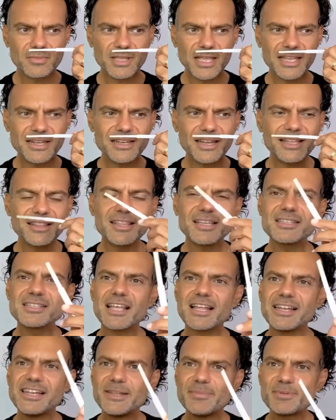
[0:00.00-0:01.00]
and and there's
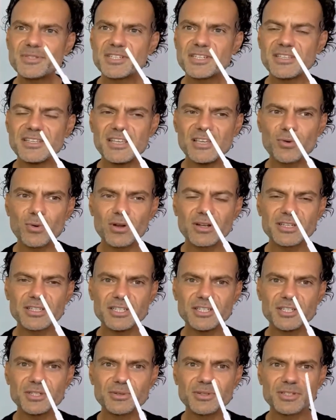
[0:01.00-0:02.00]
that lipsticky
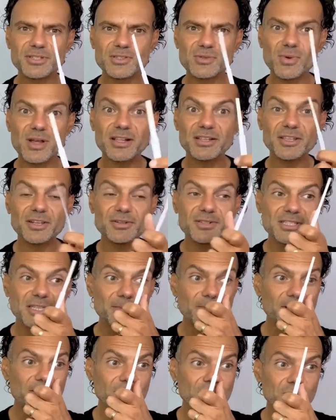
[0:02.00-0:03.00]
quality to it as well you know
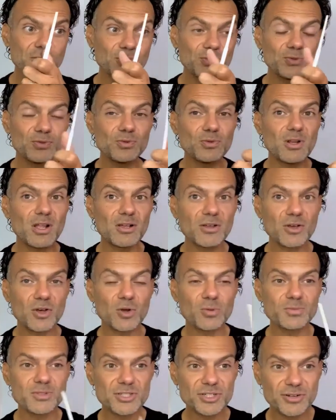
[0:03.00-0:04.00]
similar to
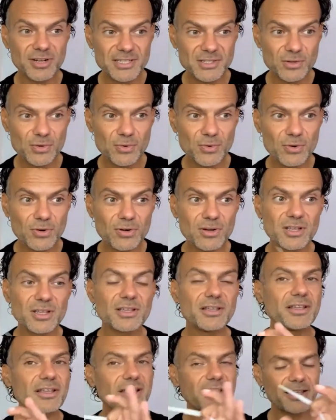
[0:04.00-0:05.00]
lancome's trésor
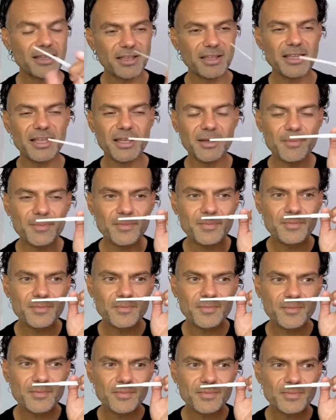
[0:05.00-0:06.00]

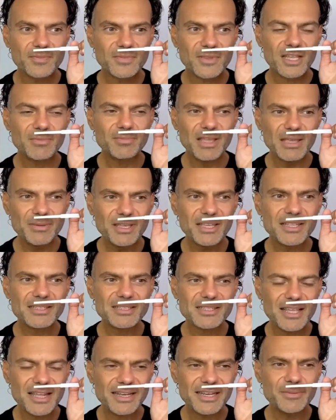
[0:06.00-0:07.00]
um, and
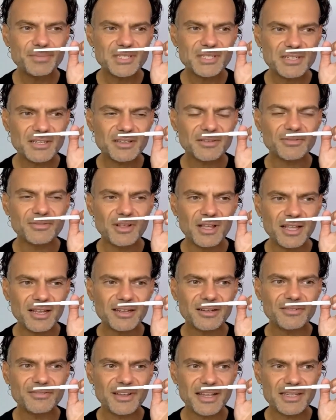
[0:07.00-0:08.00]
maybe it's that
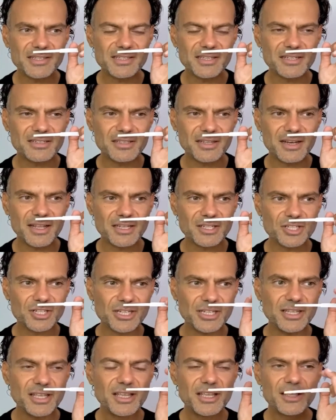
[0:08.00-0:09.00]
lipstick violet
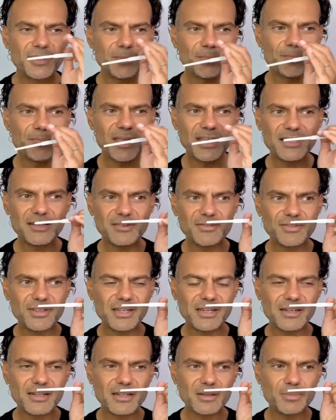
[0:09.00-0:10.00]
facet that actually
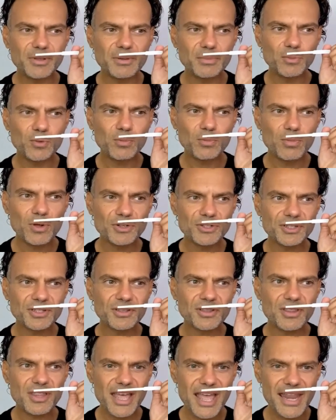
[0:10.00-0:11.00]
made it feel a little bit more
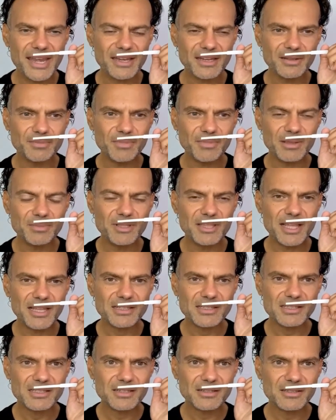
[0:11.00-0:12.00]
modern then maybe
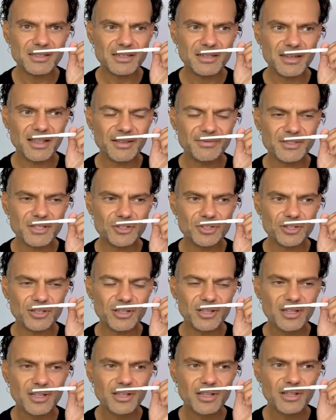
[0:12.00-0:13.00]
that still didn't have
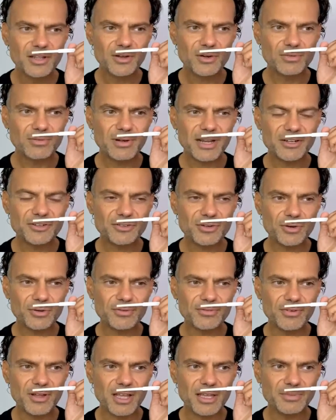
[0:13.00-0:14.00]
such a
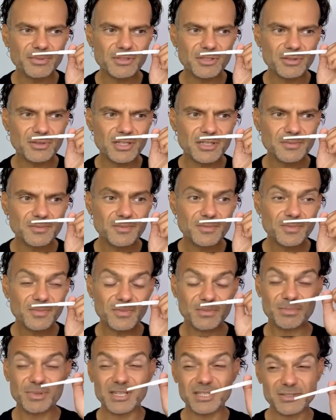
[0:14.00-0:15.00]
retro vibe to it
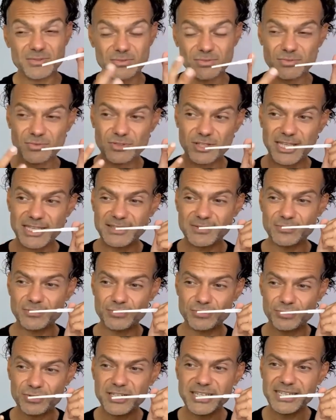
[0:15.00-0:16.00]
but it's it's
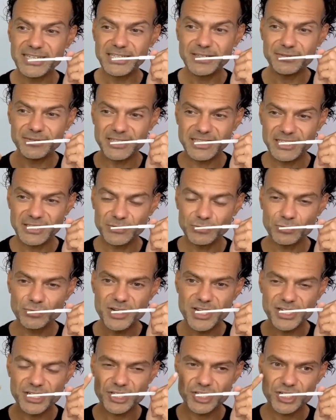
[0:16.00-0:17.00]
really really
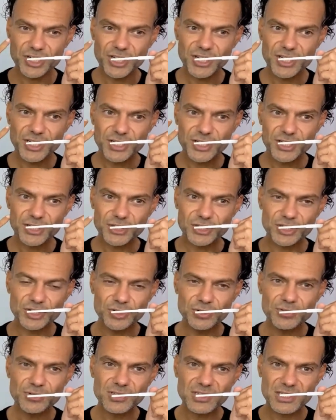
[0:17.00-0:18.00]
rich
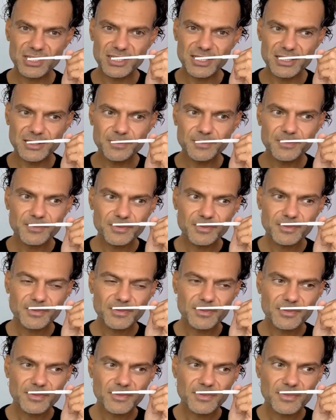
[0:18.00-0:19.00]
juicy
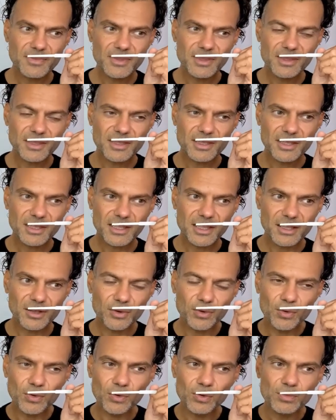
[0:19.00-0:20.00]

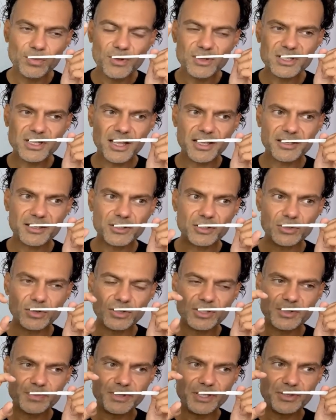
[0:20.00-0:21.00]
almost like a
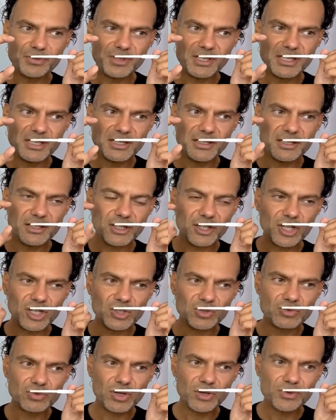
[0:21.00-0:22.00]
cross between
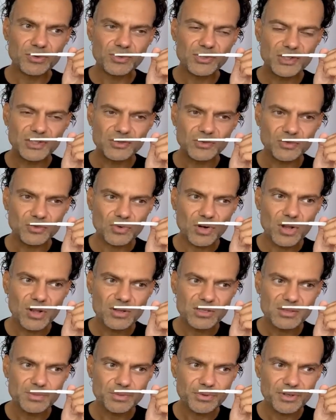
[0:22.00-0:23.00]
a rose and
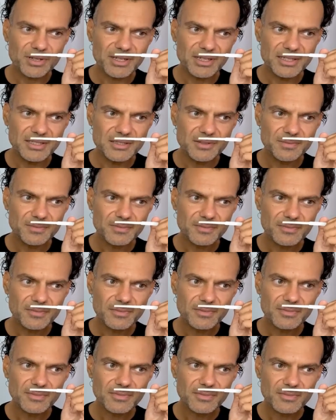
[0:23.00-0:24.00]
raspberries
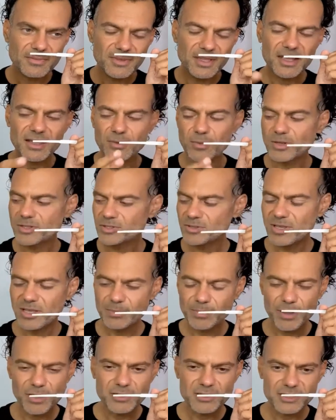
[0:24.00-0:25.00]
yeah once you get
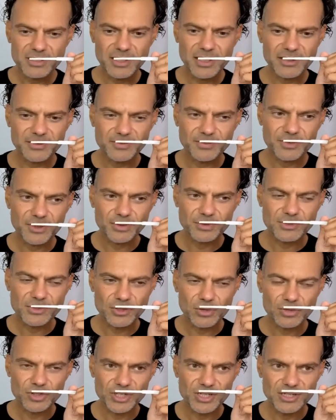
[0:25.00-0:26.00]
past that those
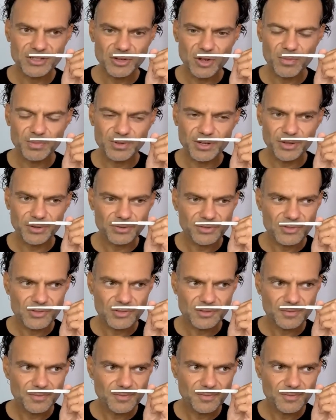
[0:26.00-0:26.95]
dodgy top notes